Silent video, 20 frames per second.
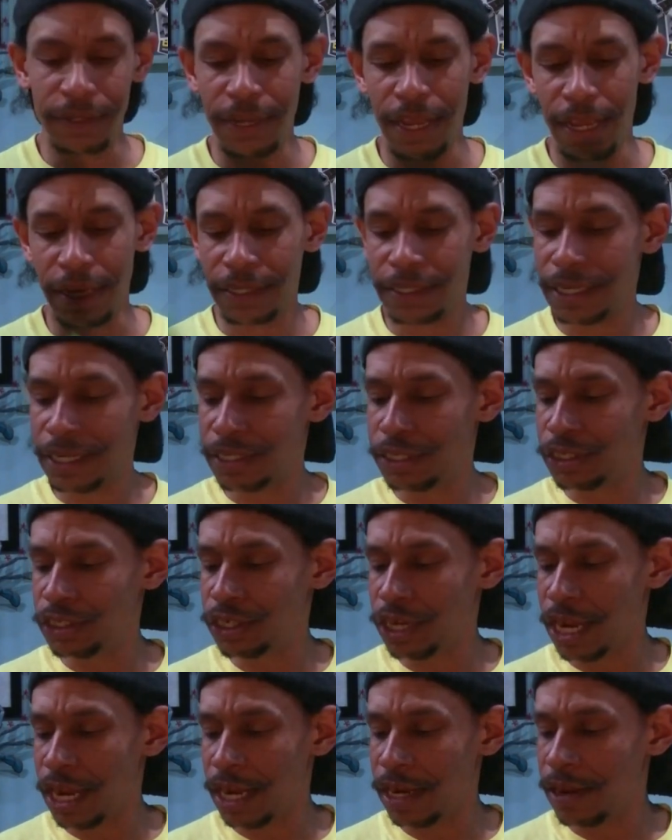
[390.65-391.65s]
yeah, sexy
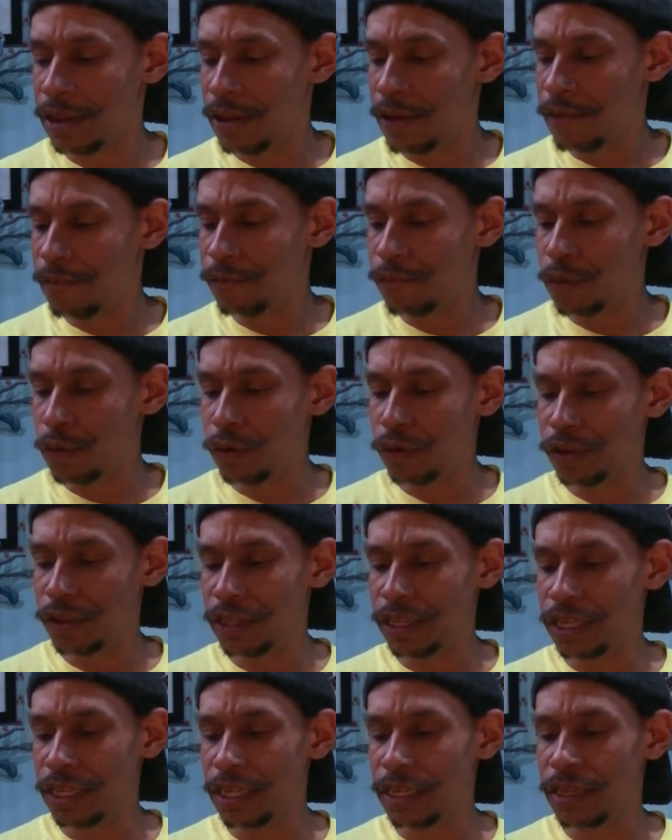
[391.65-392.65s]
shad for
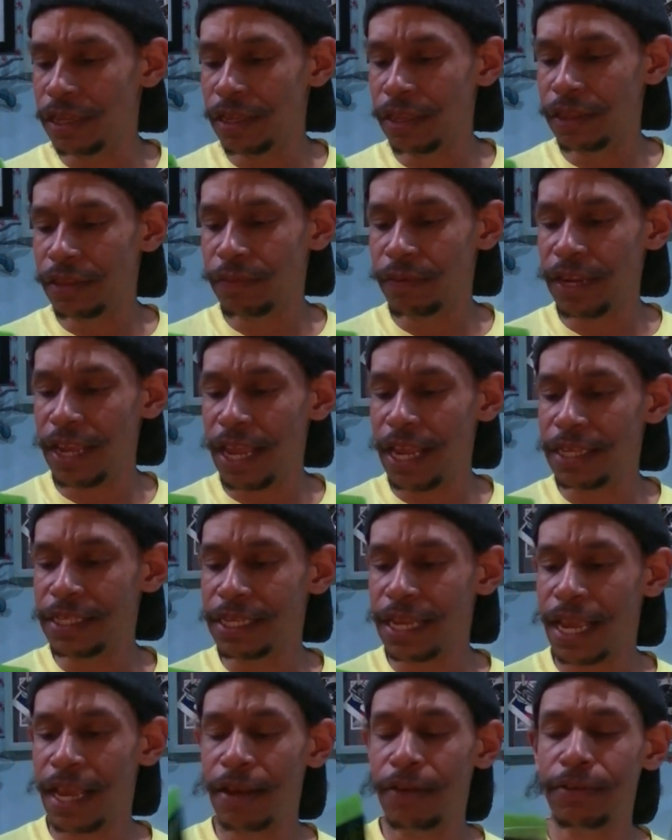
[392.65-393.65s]
the
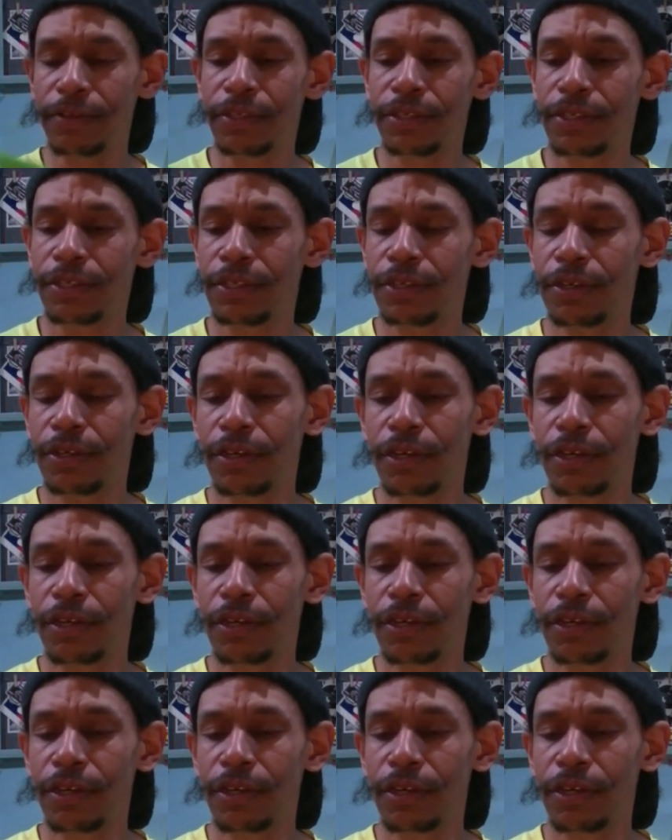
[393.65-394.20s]
3/8 ounce